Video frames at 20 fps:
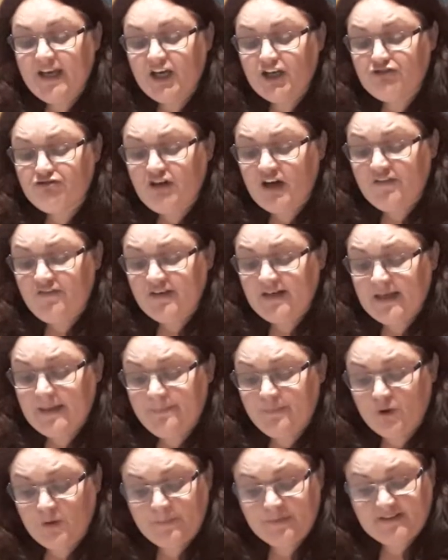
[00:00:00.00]
And driving
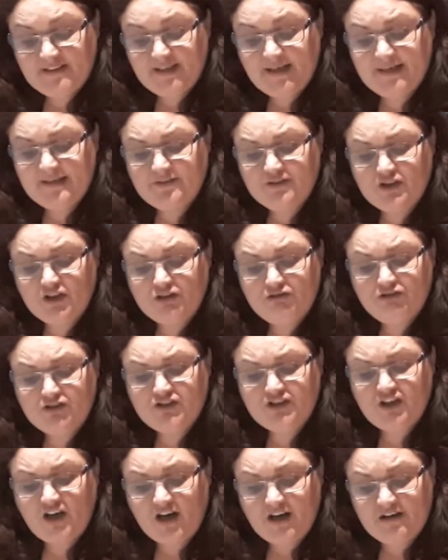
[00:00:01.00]
their pauper tenants
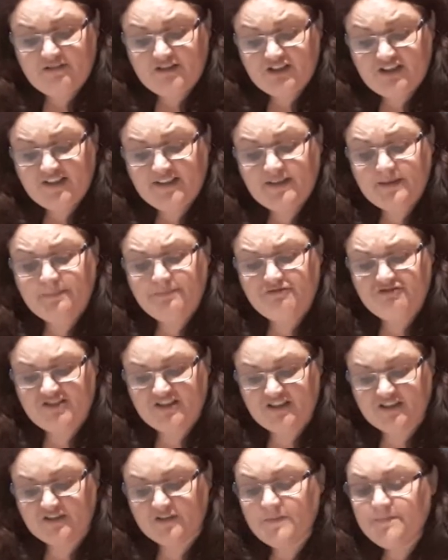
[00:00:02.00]
across the Irish east of
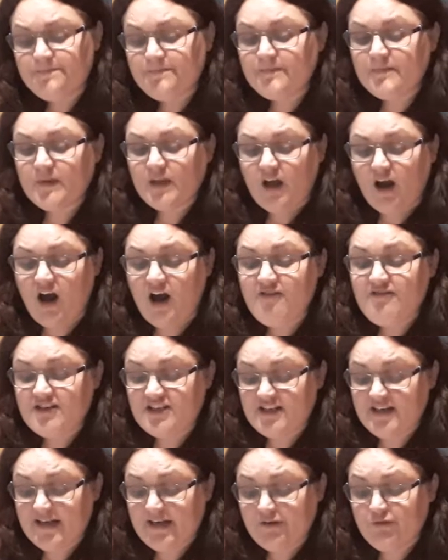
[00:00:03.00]
Britain,
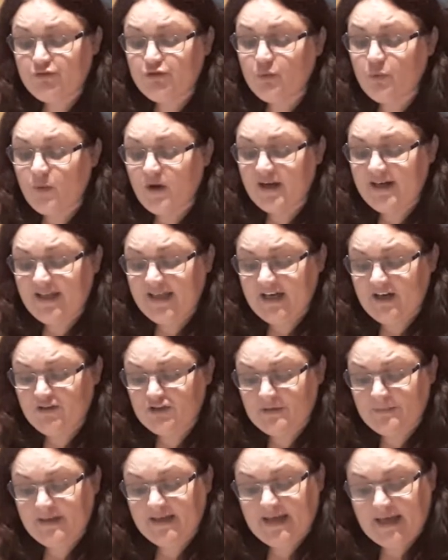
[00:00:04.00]
Irish landlords are widely
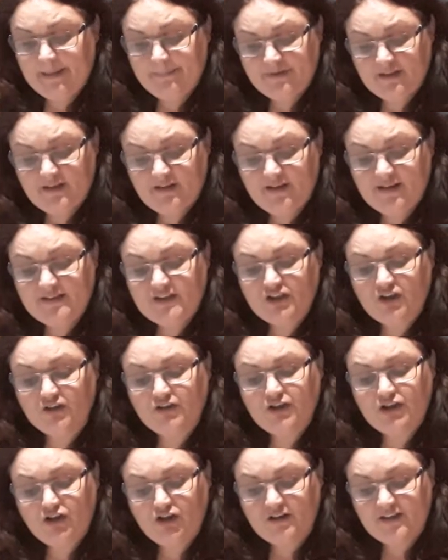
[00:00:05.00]
held to be capitalised and
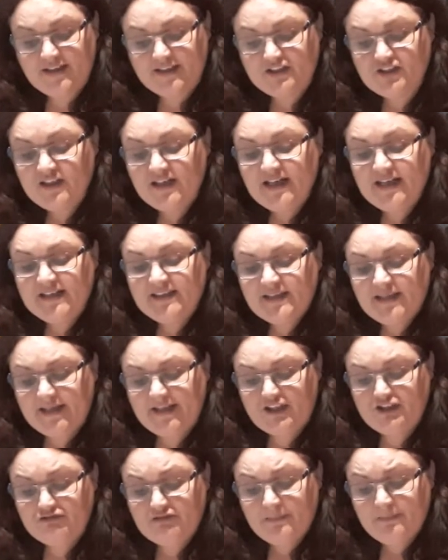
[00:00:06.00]
under knowledge that
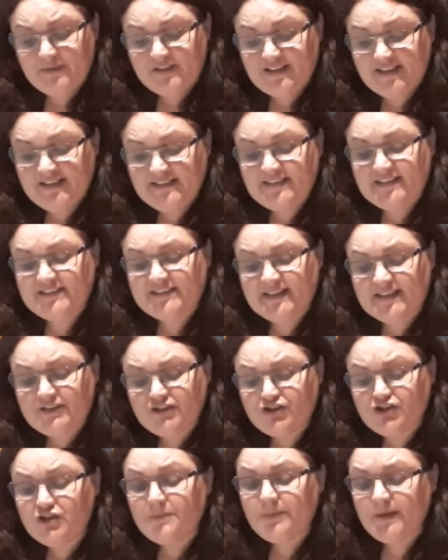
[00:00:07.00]
in extremities these
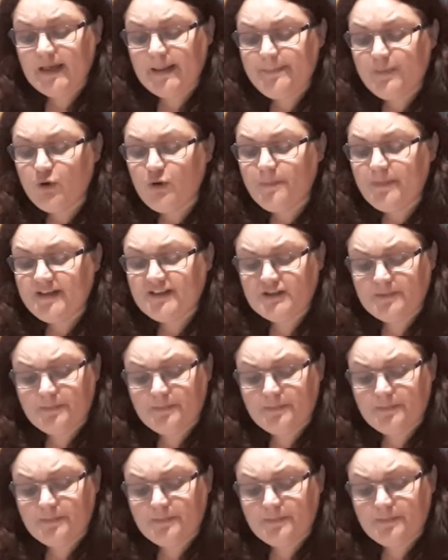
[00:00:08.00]
destitute people will be